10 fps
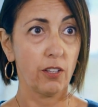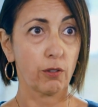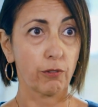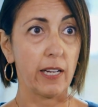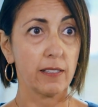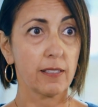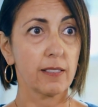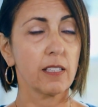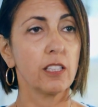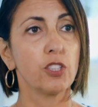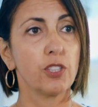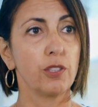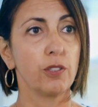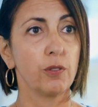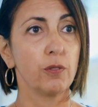threats
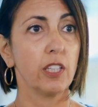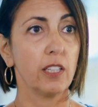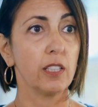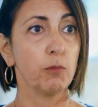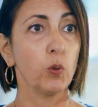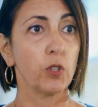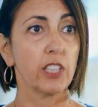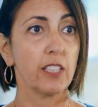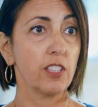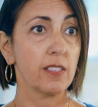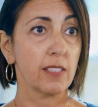to the